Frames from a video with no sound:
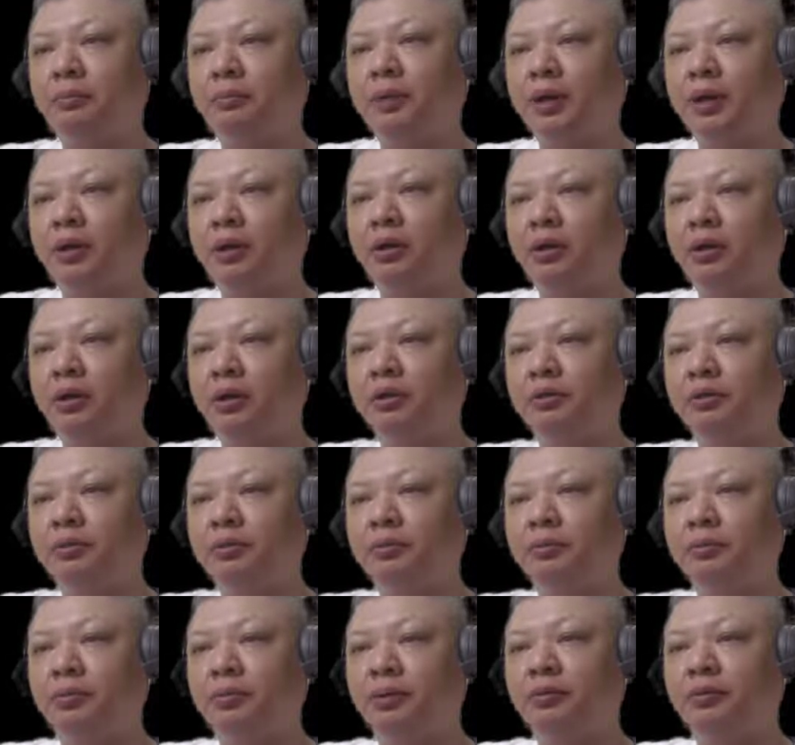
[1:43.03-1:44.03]
black
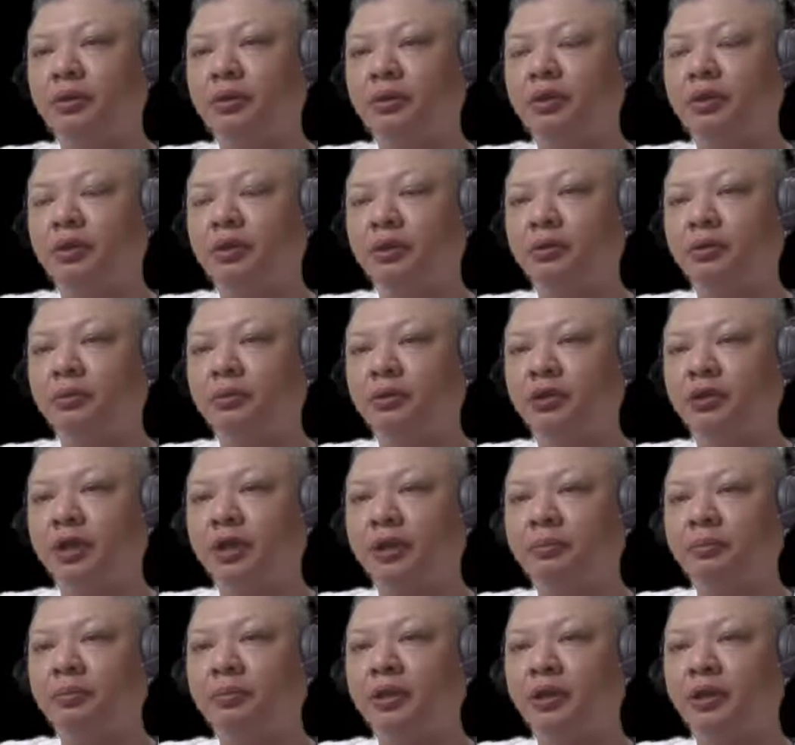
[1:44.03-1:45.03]
horse will be threatening to
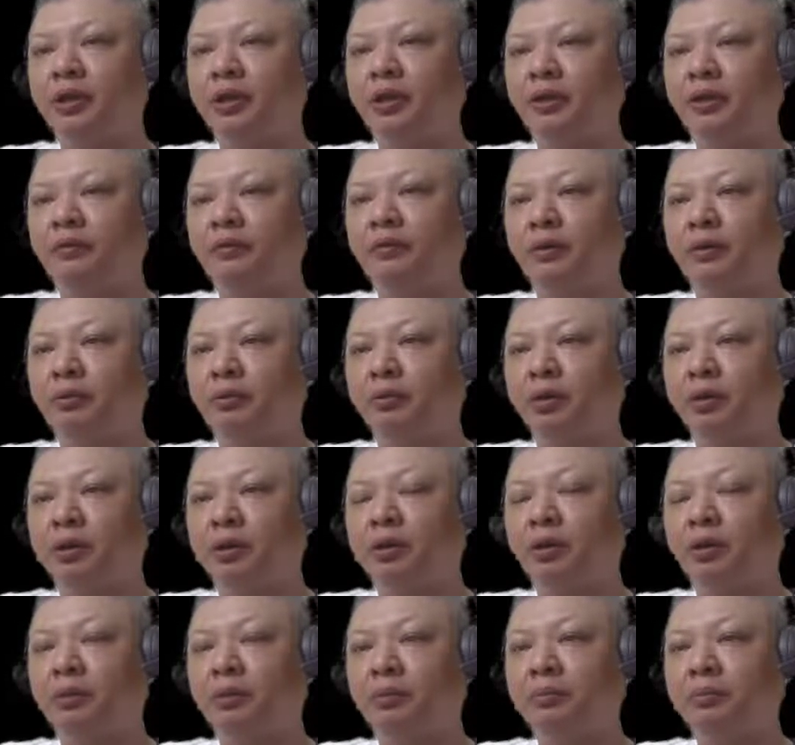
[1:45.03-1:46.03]
checkmate if it were
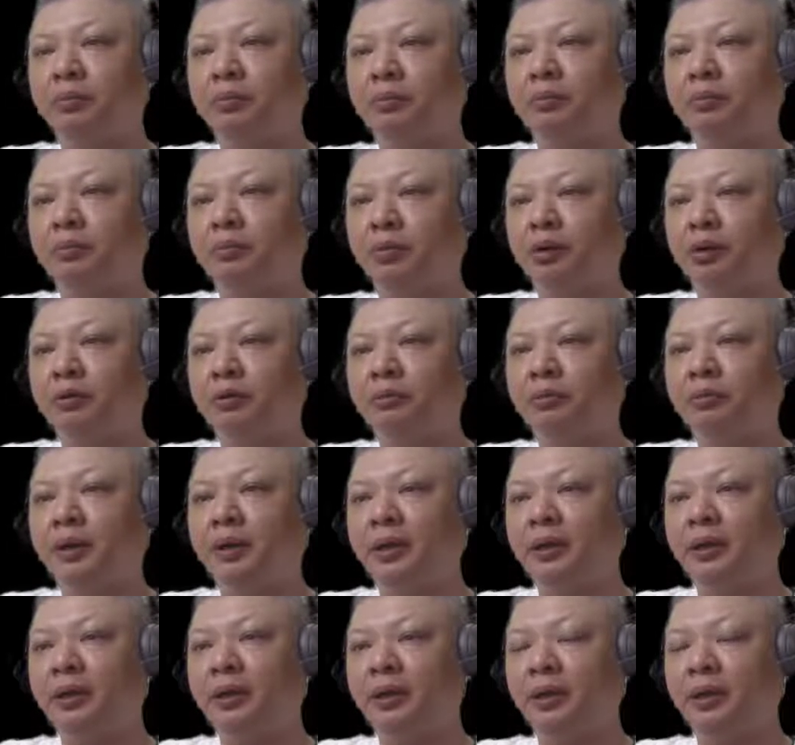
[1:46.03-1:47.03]
not blocked
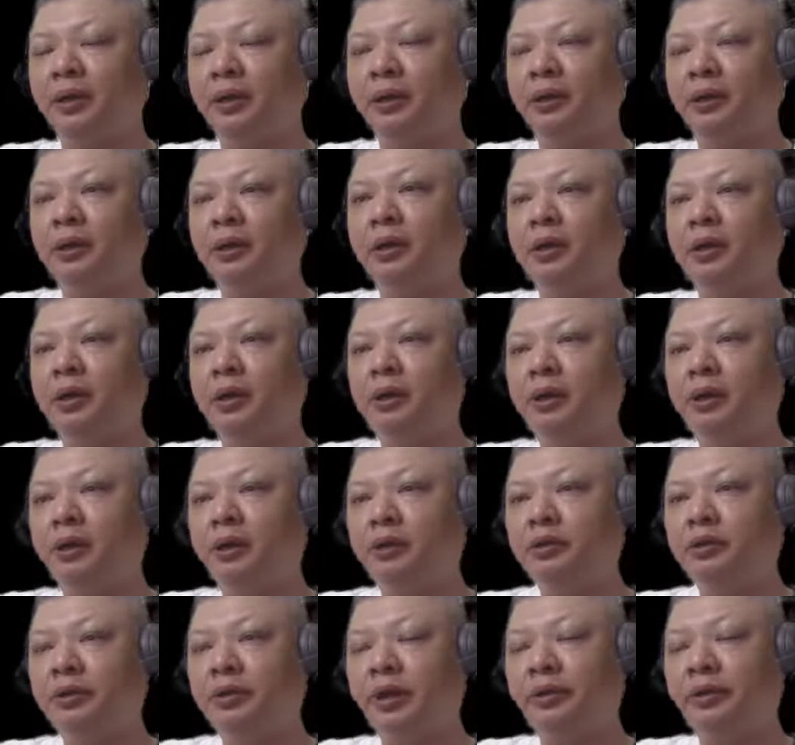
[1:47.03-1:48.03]
by the
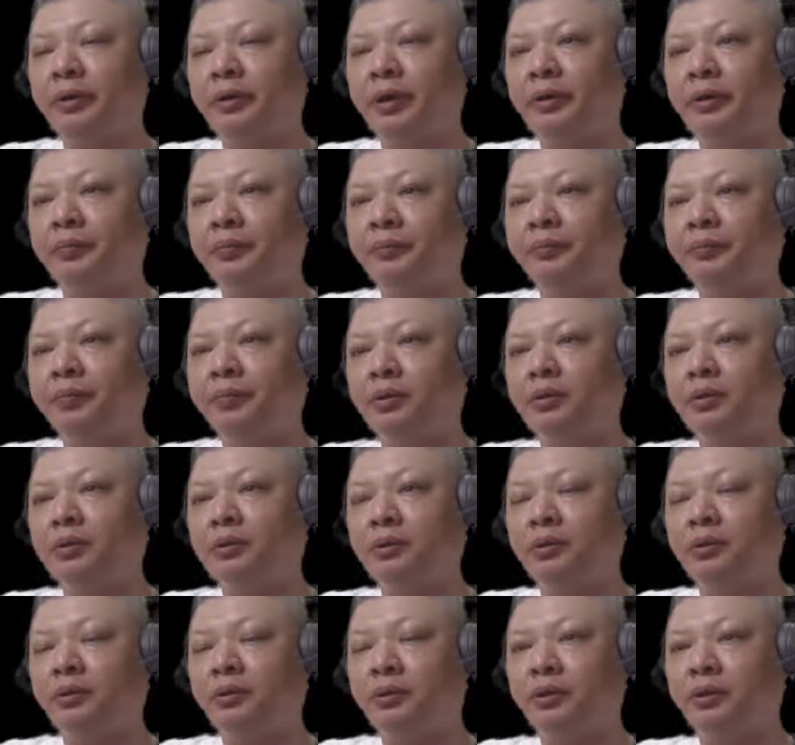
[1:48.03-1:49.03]
chariot.
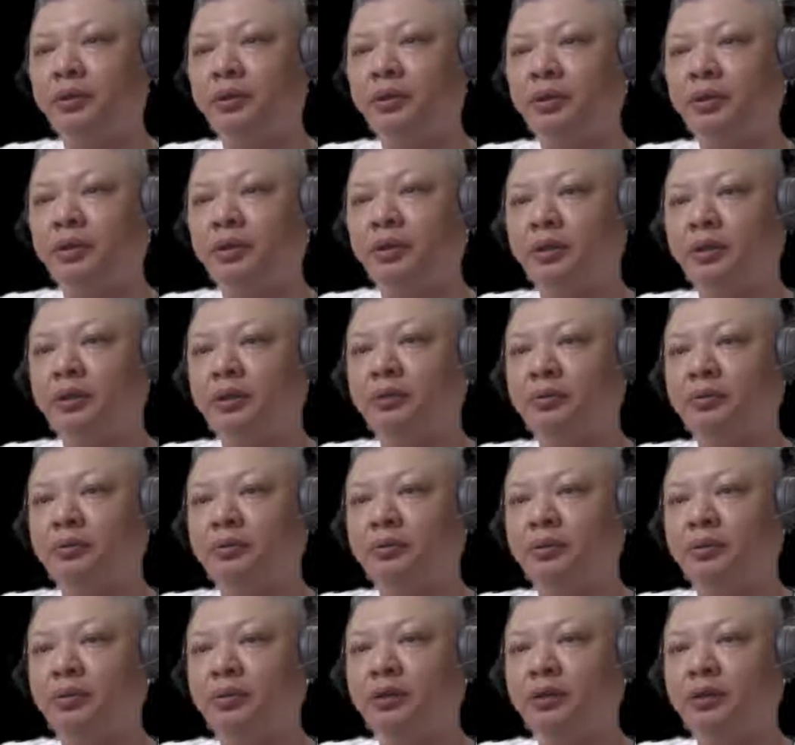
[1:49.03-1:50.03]
So
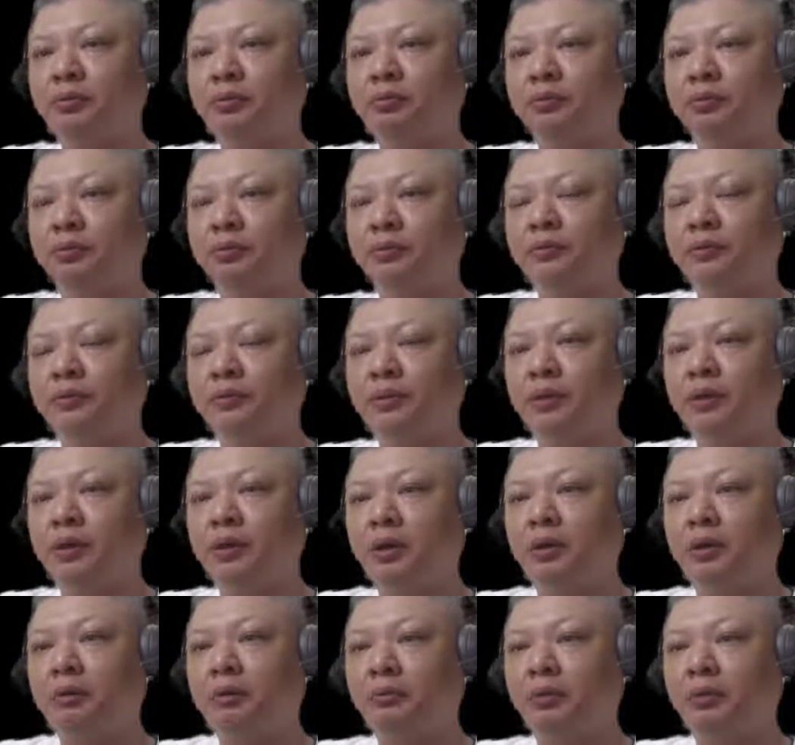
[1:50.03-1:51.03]
with this move,
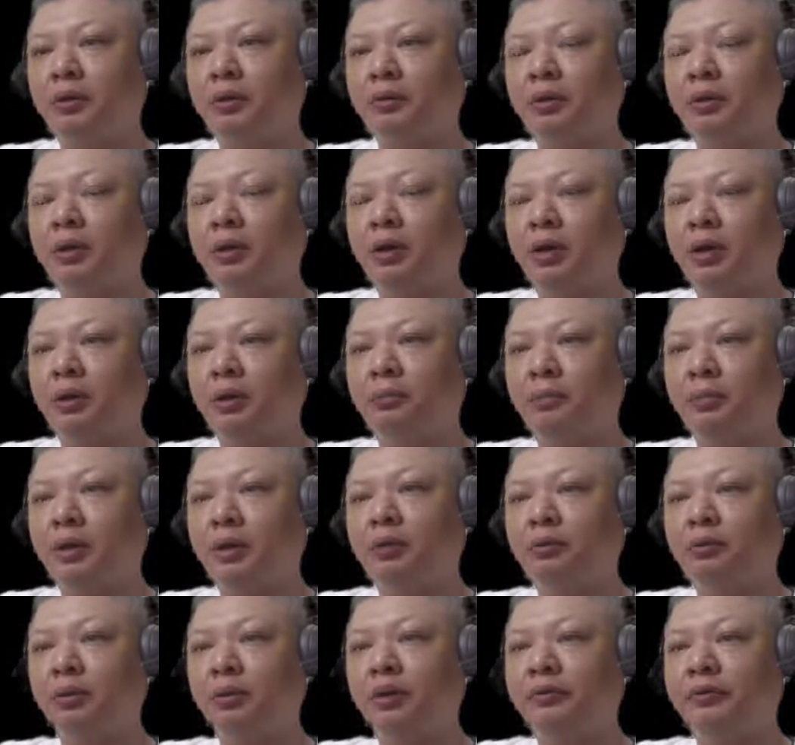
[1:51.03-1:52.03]

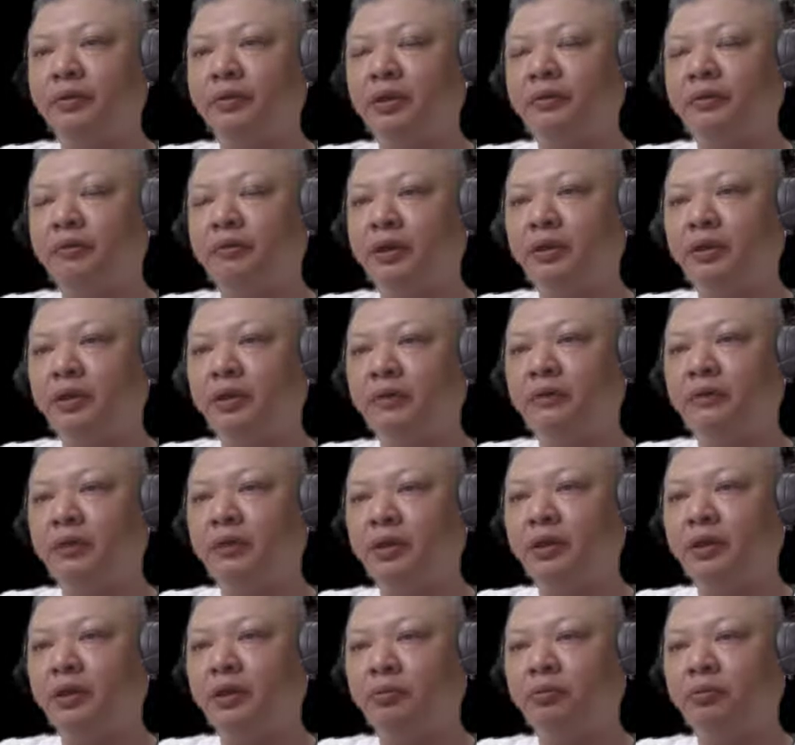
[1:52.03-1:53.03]
black would have
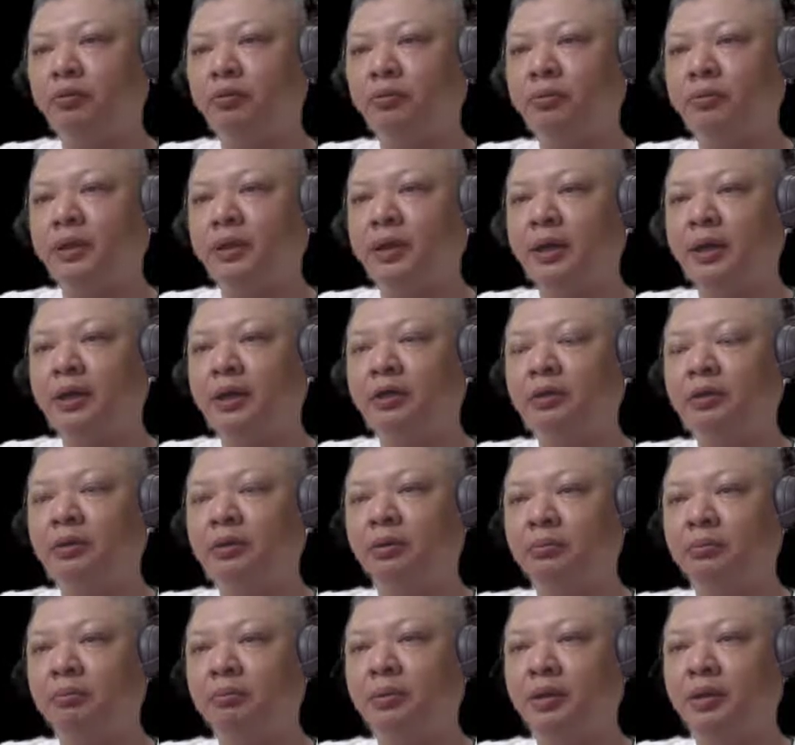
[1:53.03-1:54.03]
effectively
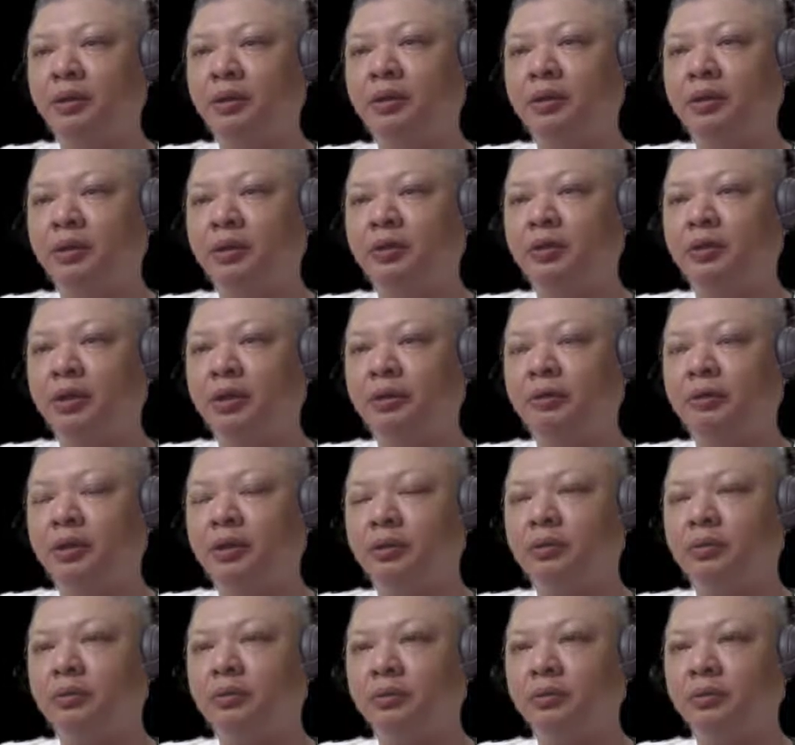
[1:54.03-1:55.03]
immobilized or pinned the
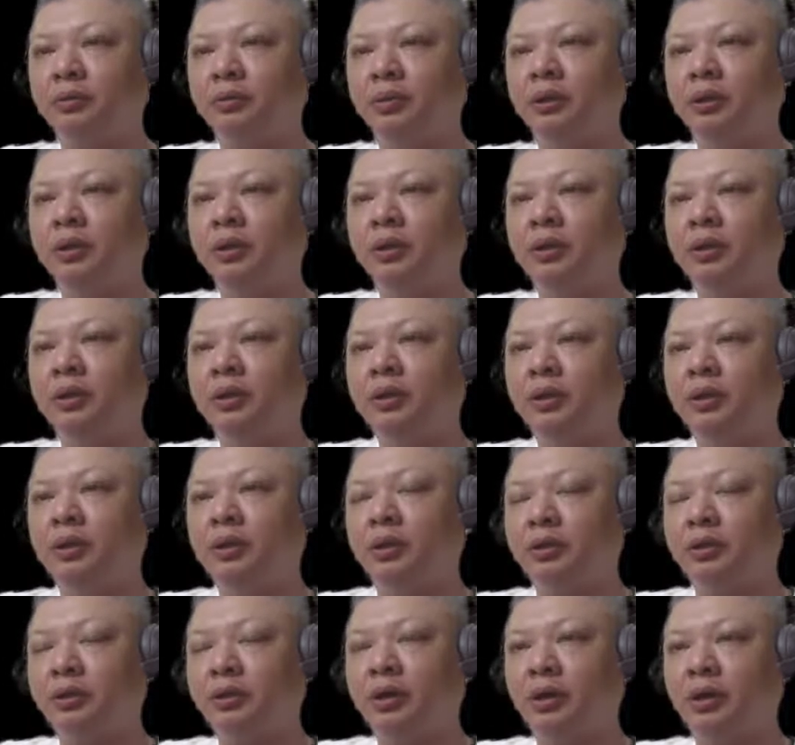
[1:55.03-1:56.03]
chariot to
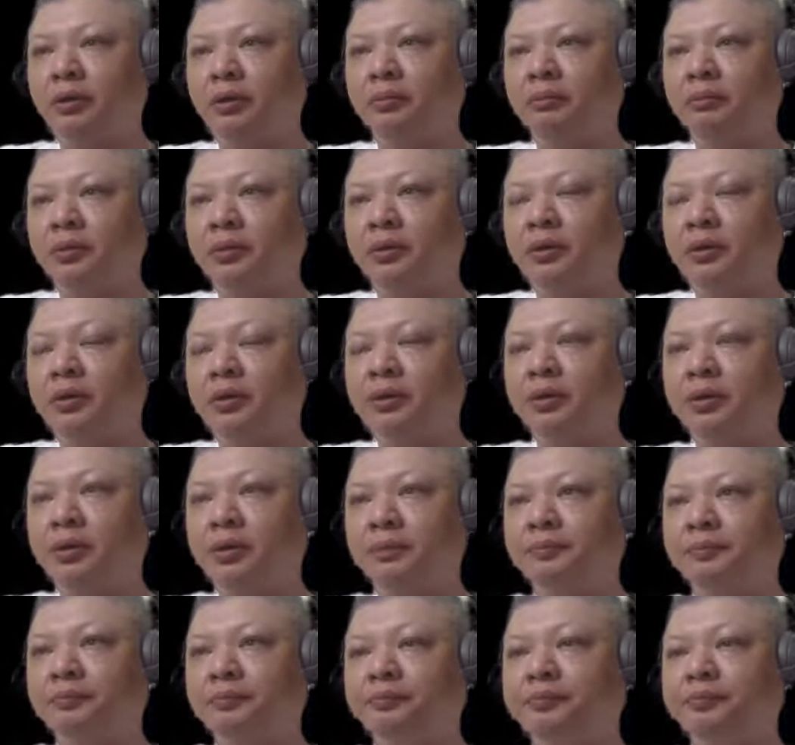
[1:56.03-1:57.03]
its current
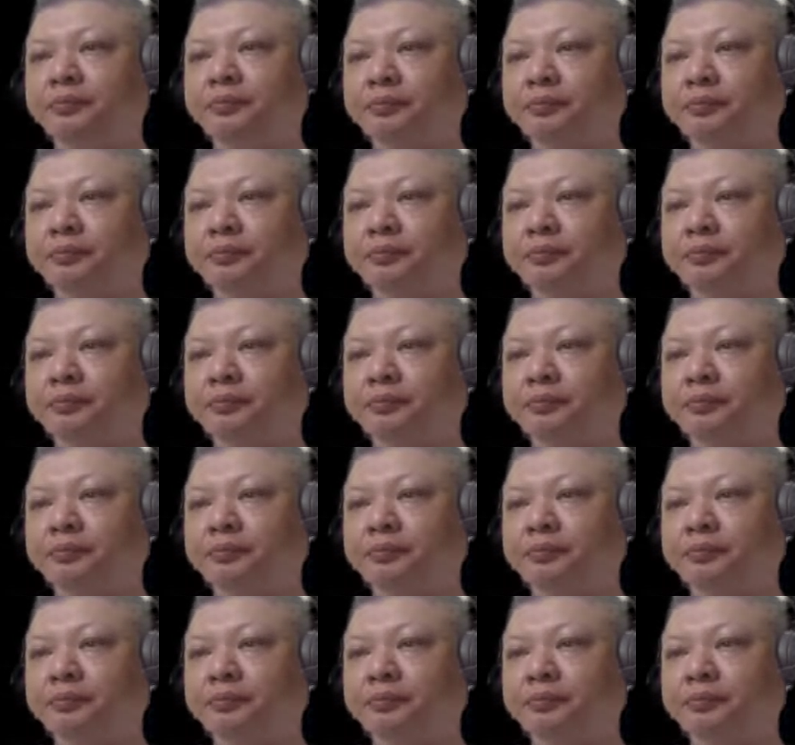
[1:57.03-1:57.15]
position.